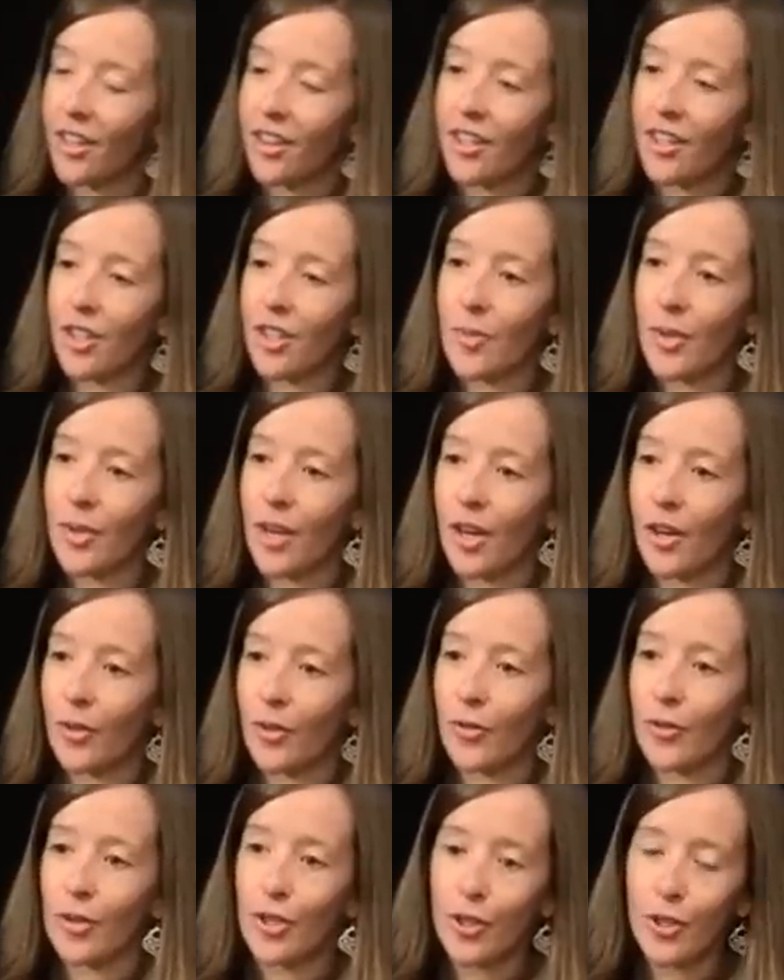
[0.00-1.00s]
Think
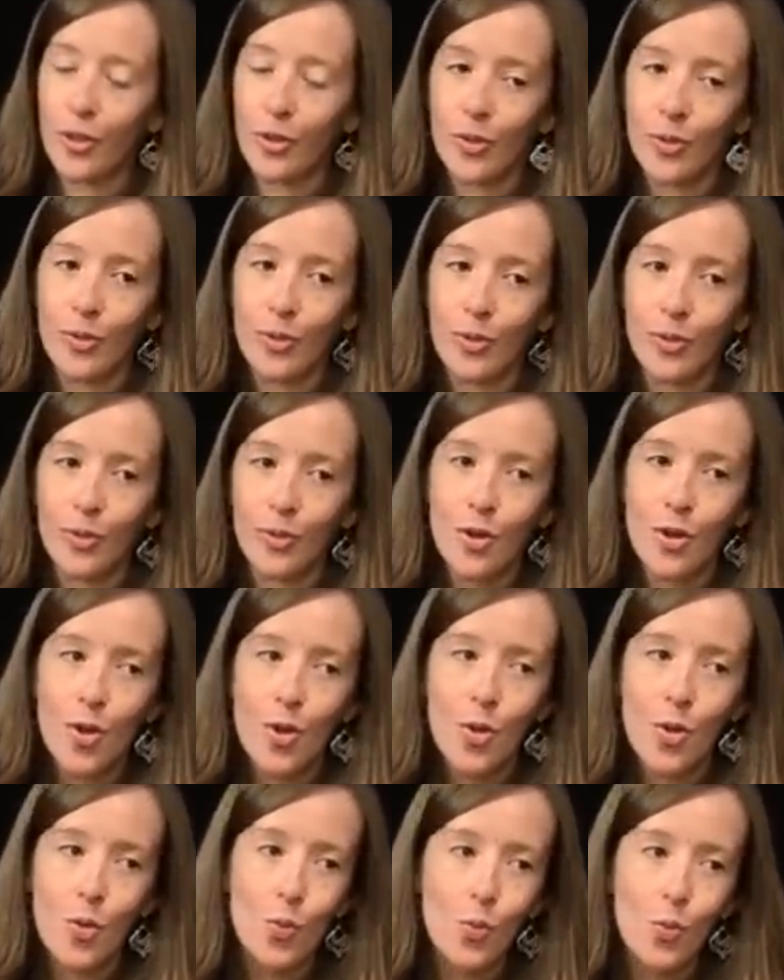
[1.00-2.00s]
about, for you,
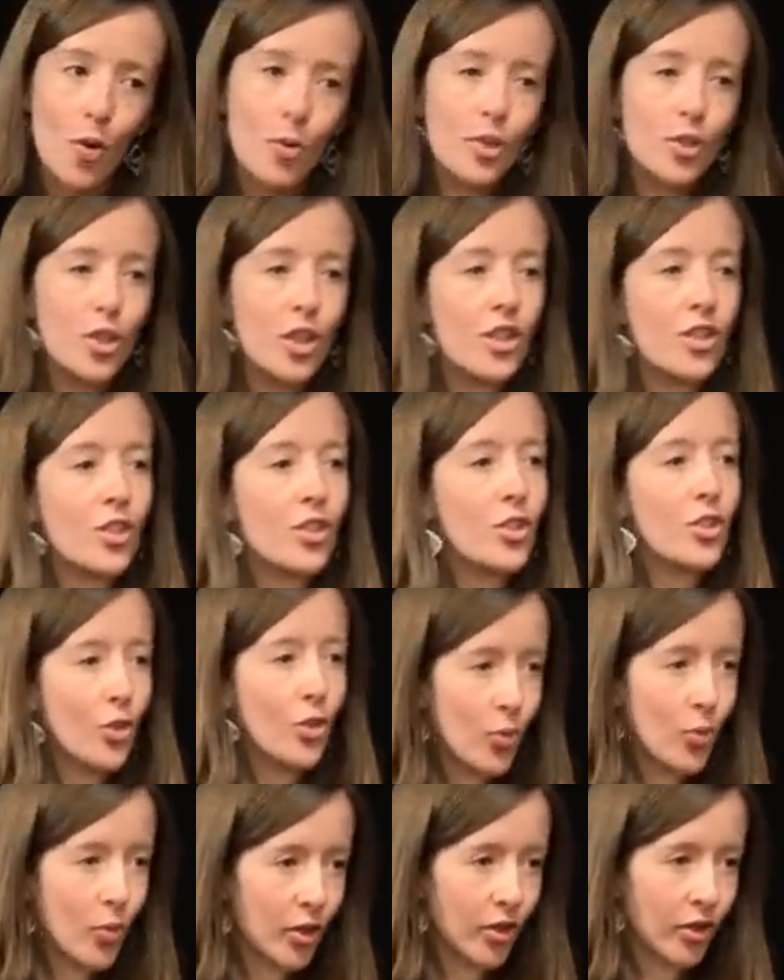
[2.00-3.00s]
what would change in
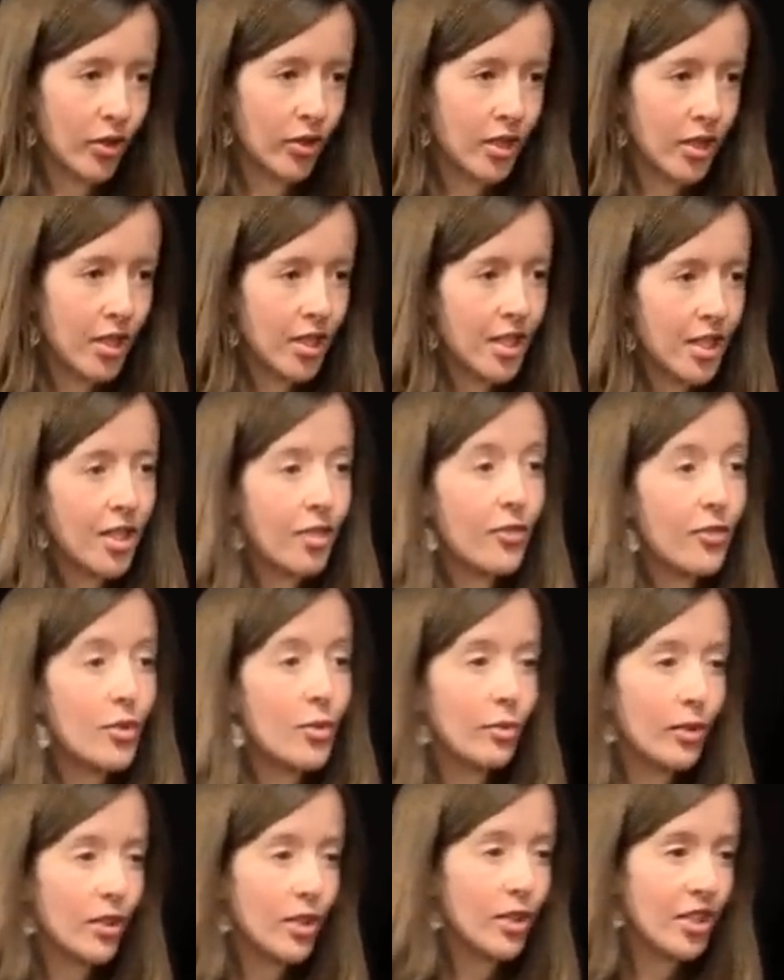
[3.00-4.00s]
your world if
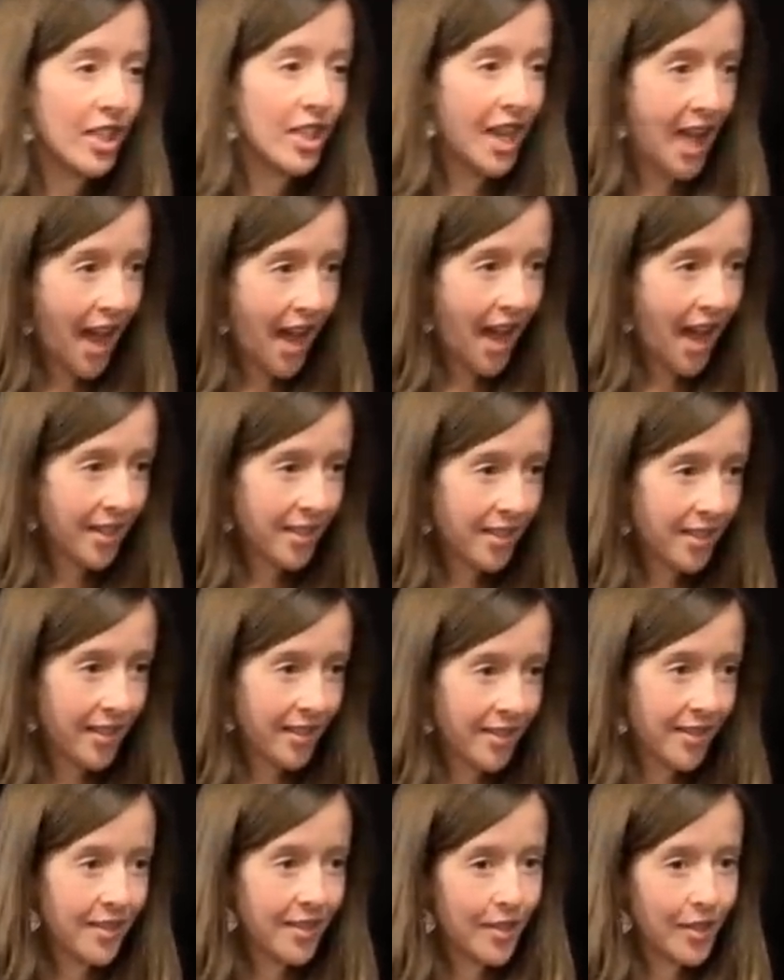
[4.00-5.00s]
you learned to
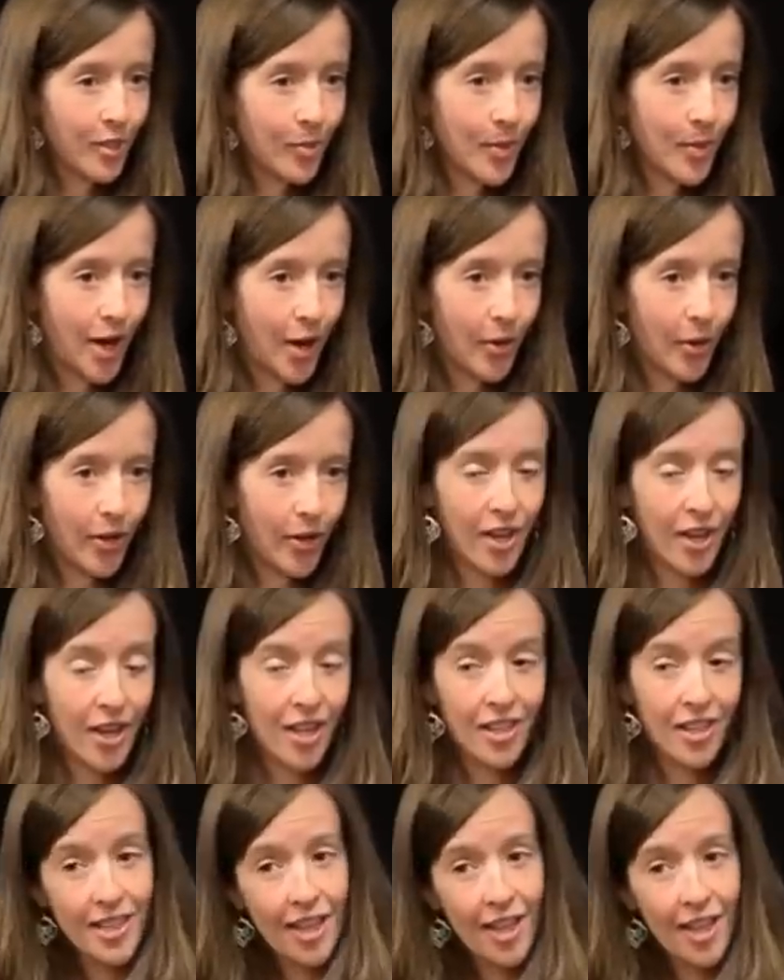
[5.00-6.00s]
access the power
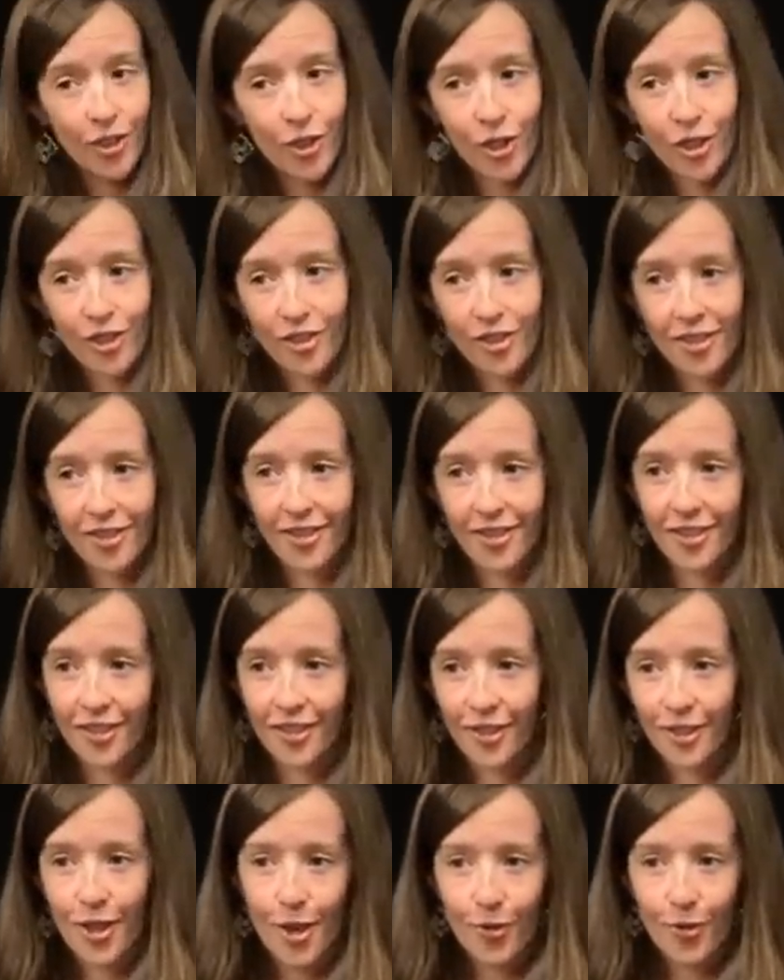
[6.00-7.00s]
and intelligence
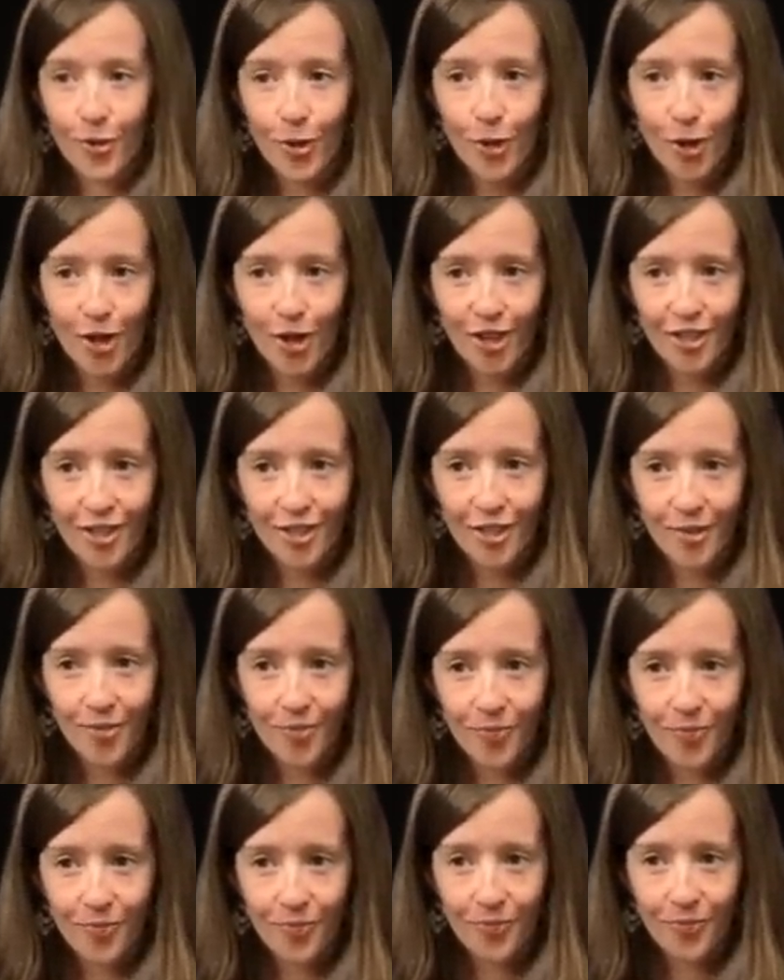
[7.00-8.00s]
of your hearts.
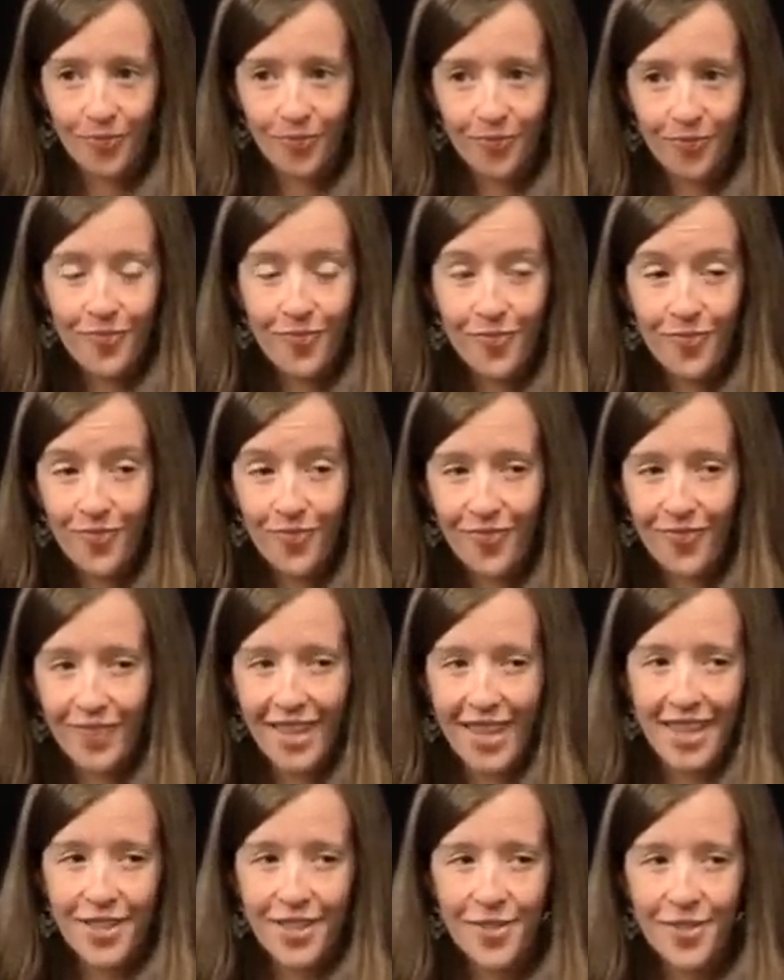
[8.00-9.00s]

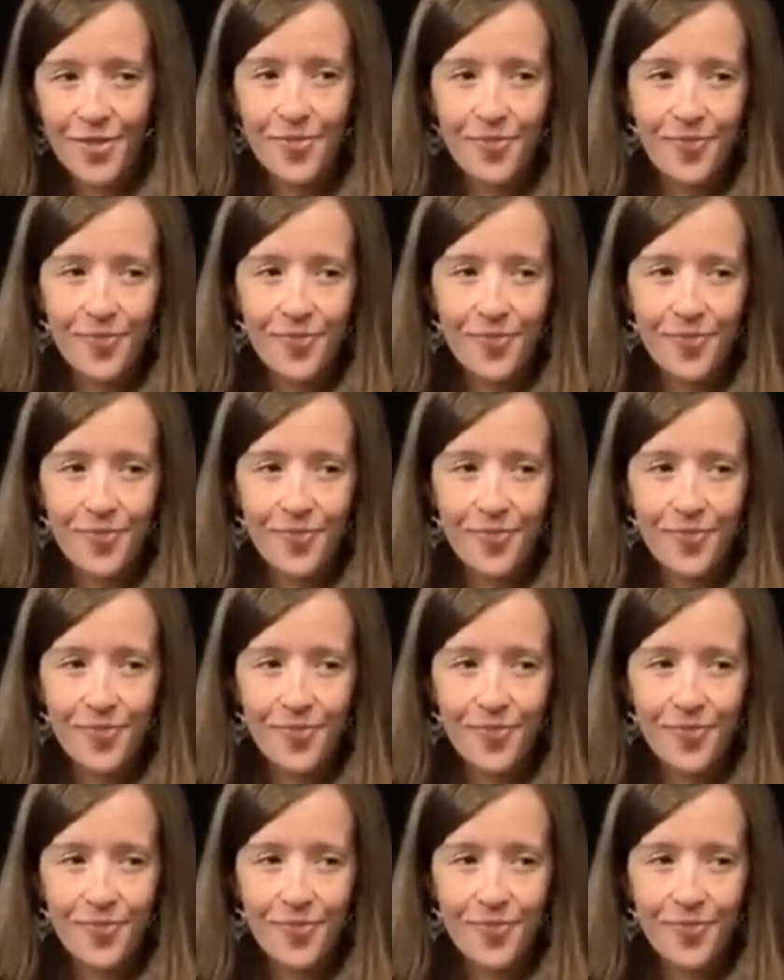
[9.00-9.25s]
Thank you.